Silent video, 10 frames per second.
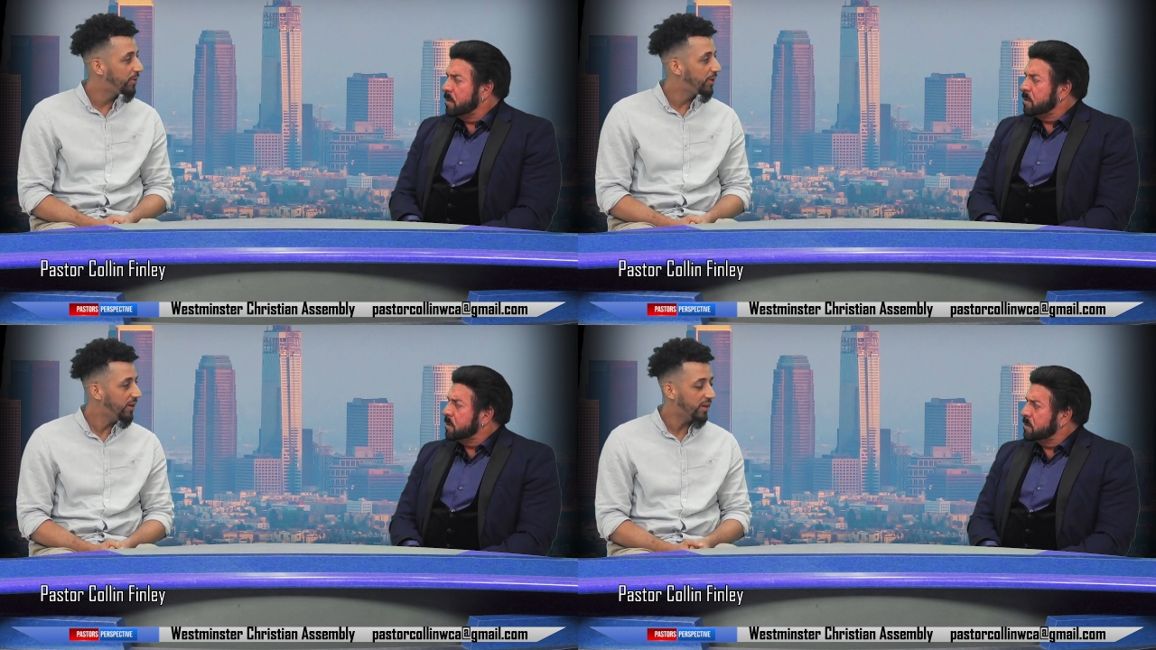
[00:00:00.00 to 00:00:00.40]

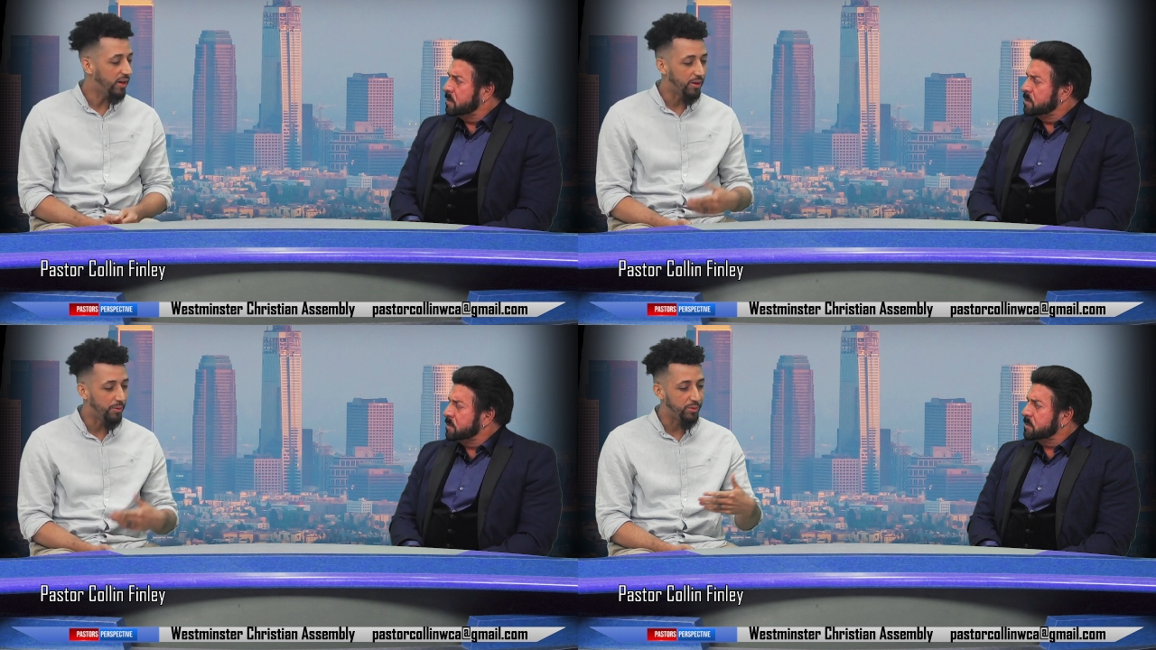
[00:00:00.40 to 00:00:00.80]
Speaker 1: Oh.
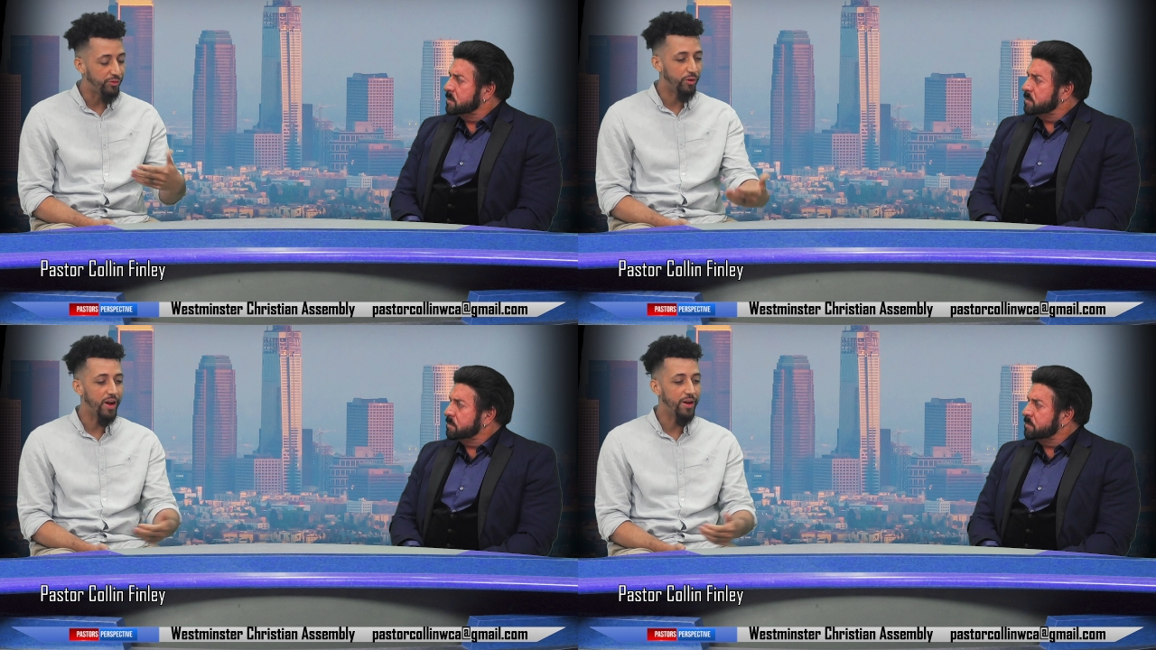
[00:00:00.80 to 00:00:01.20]
Uh,
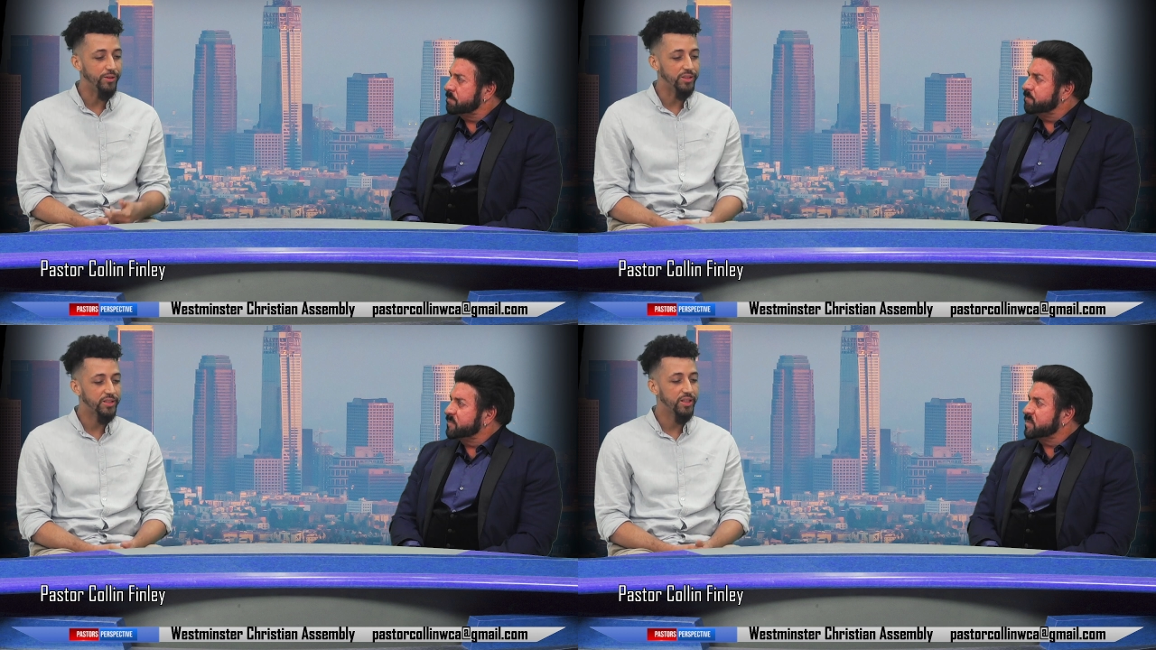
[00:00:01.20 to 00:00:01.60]
before I
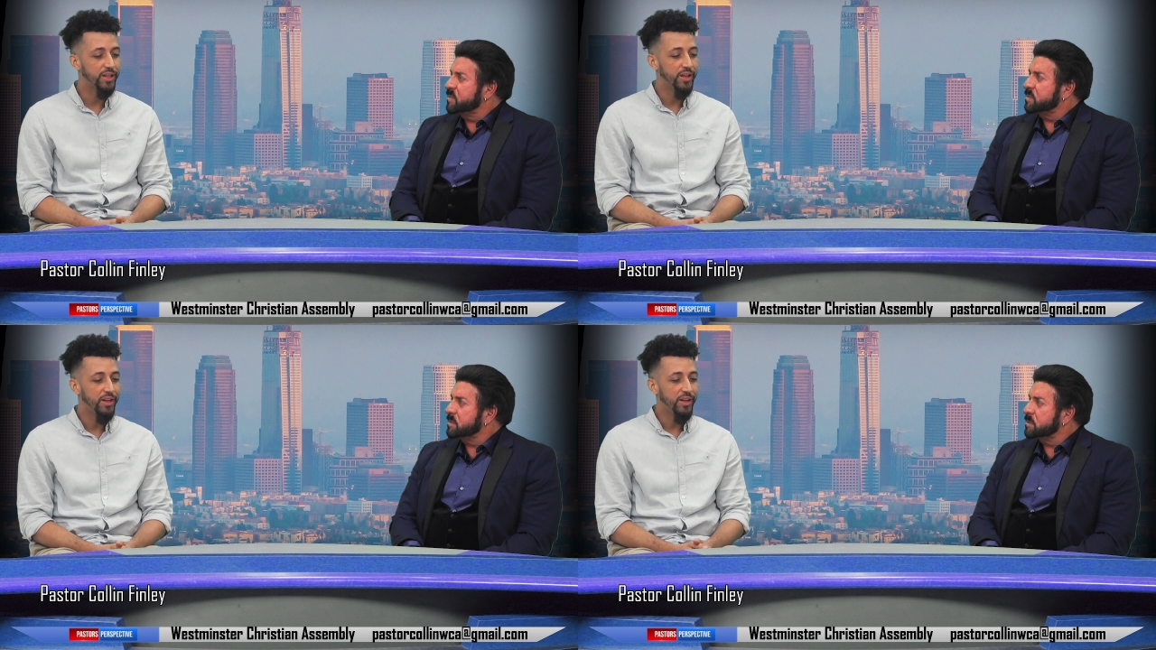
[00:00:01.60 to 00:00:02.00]
was
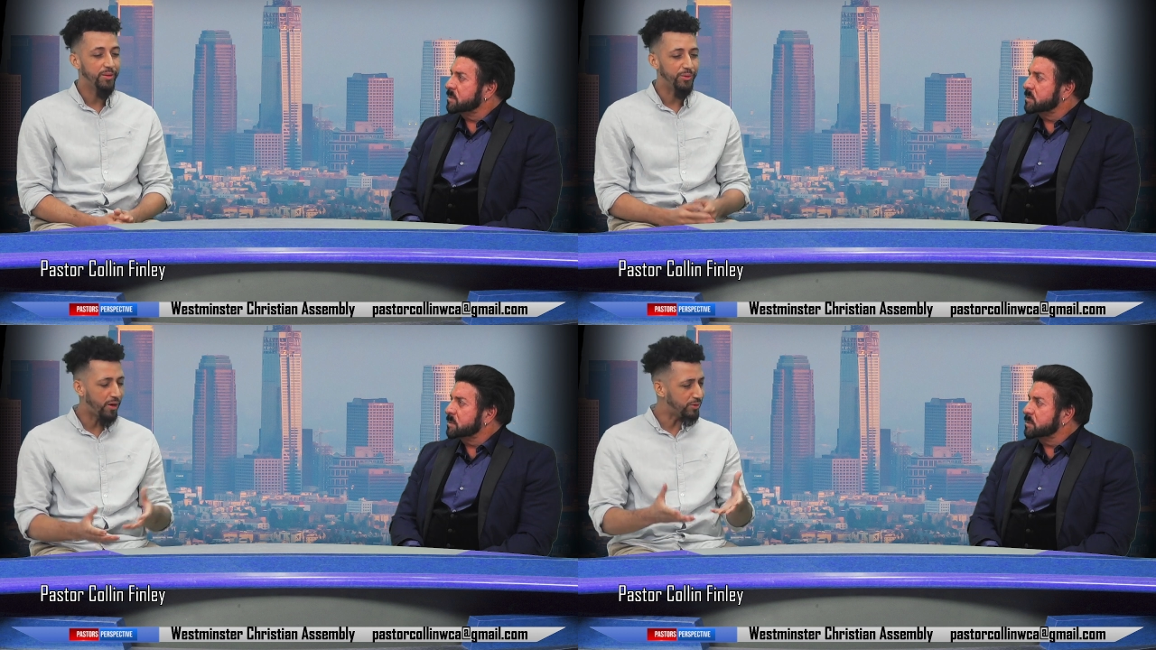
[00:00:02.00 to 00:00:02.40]

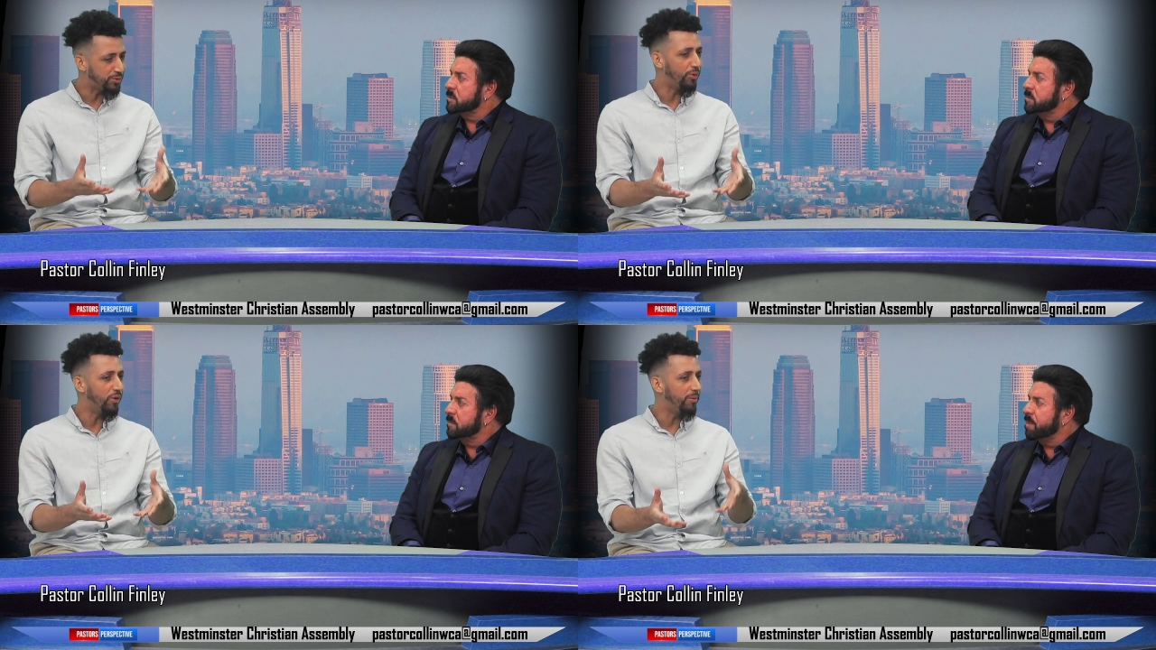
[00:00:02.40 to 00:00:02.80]
before I was
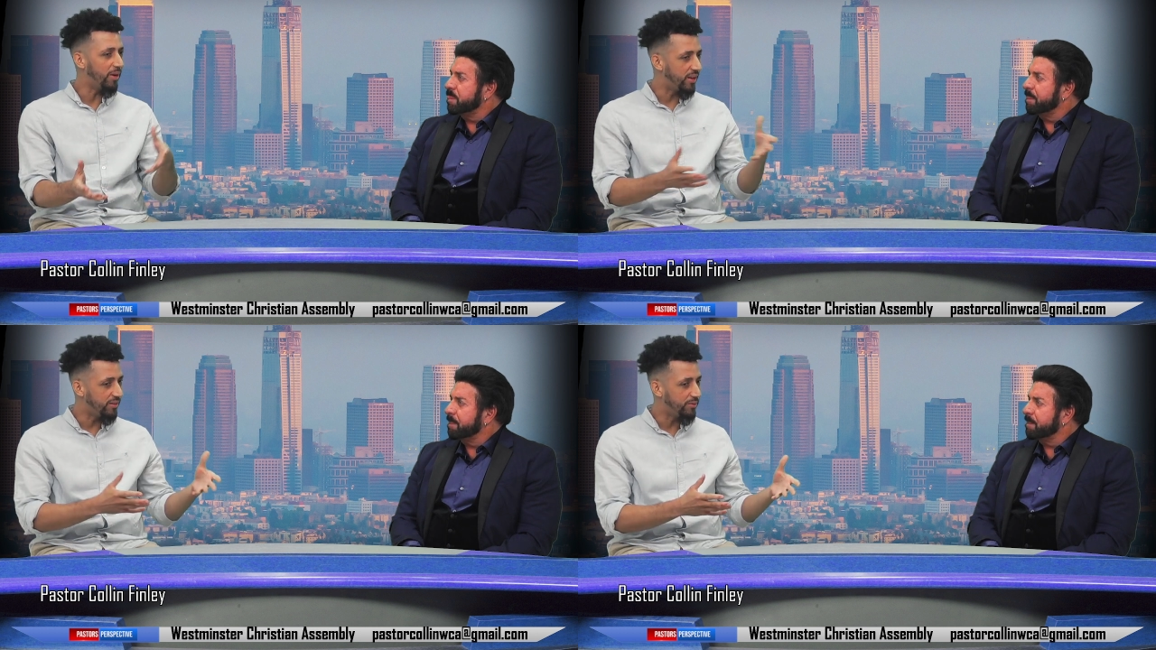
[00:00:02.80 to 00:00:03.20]
born,
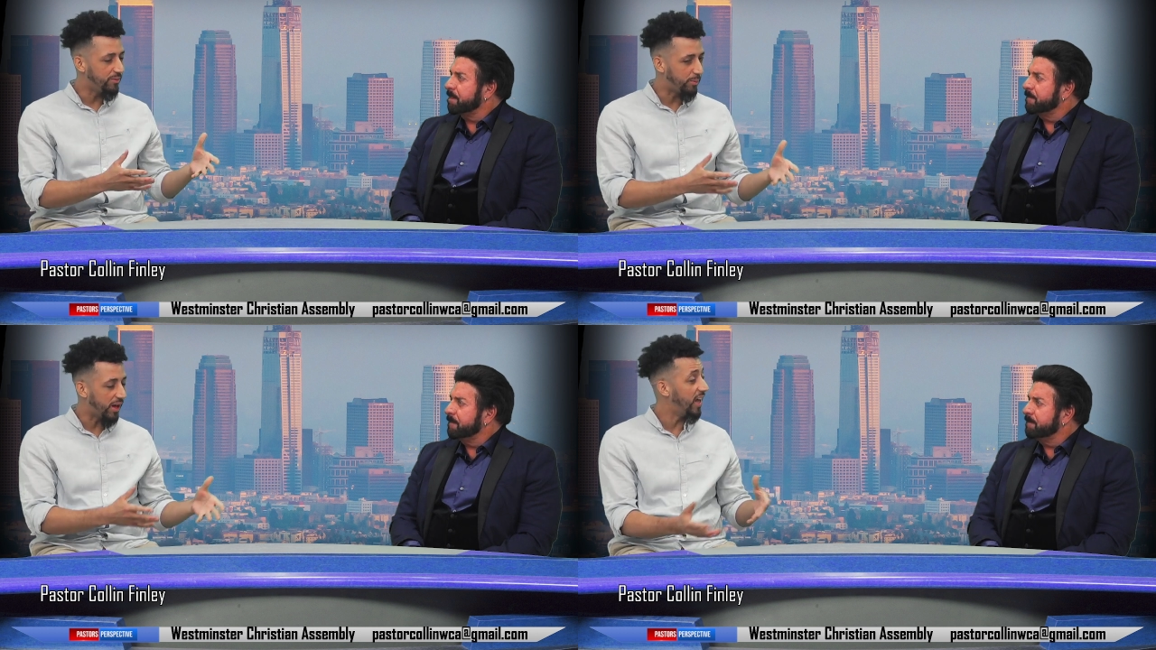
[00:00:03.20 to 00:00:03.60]
my
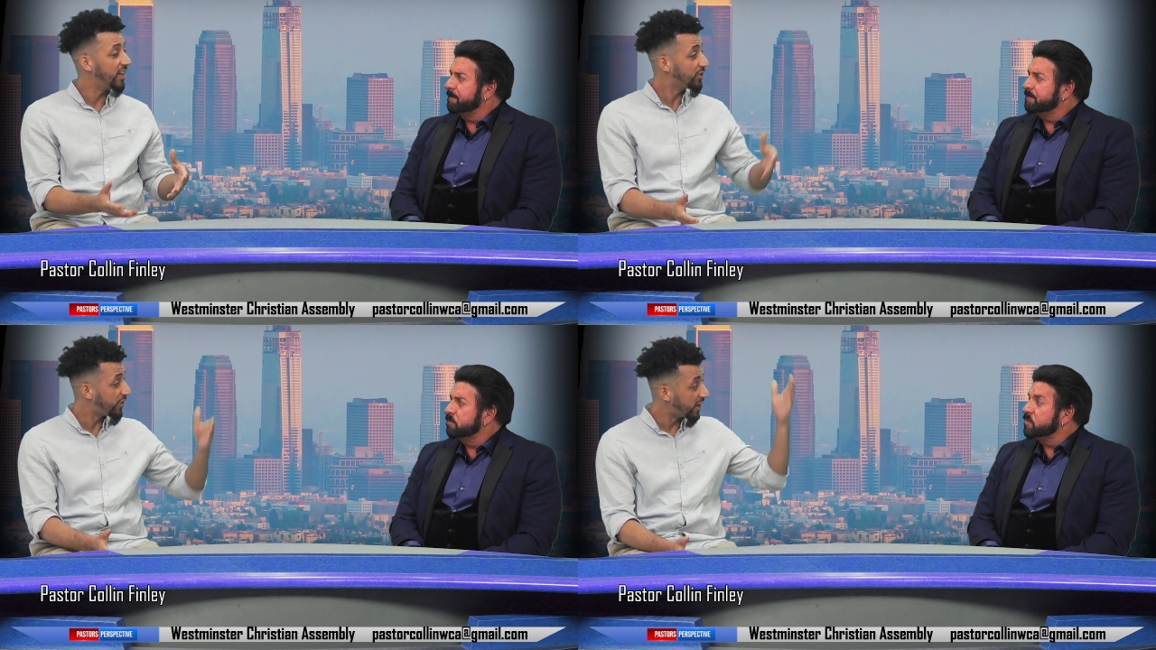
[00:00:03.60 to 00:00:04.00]

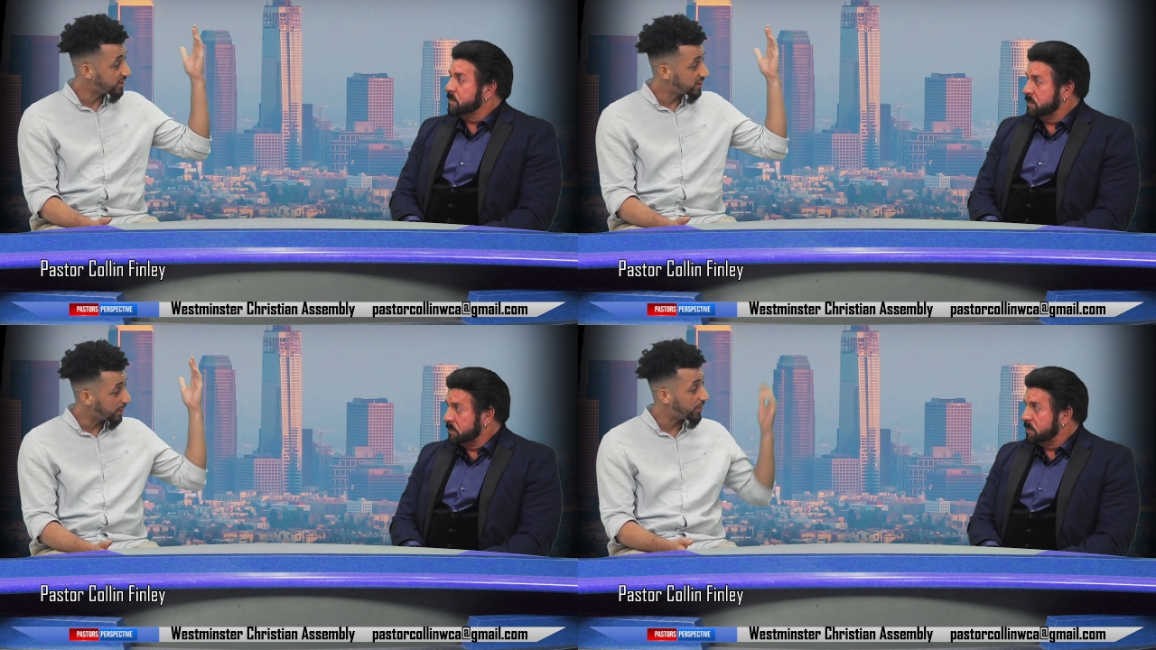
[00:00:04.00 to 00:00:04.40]
biological father
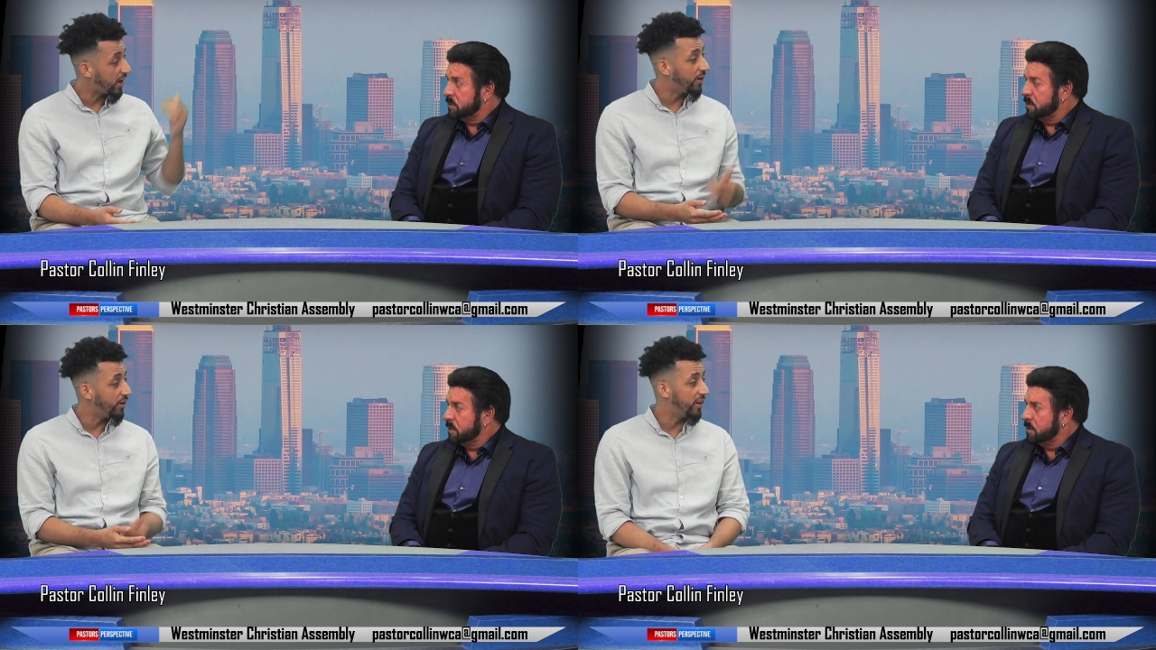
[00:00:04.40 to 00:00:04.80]
stepped
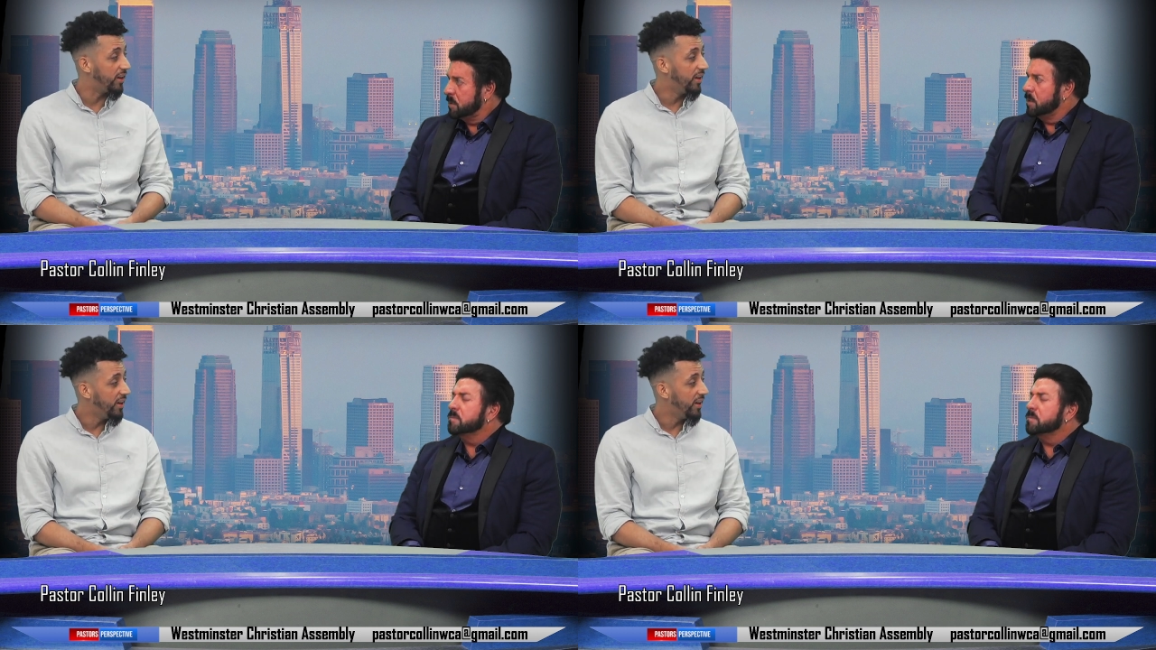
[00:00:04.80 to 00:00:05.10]
out,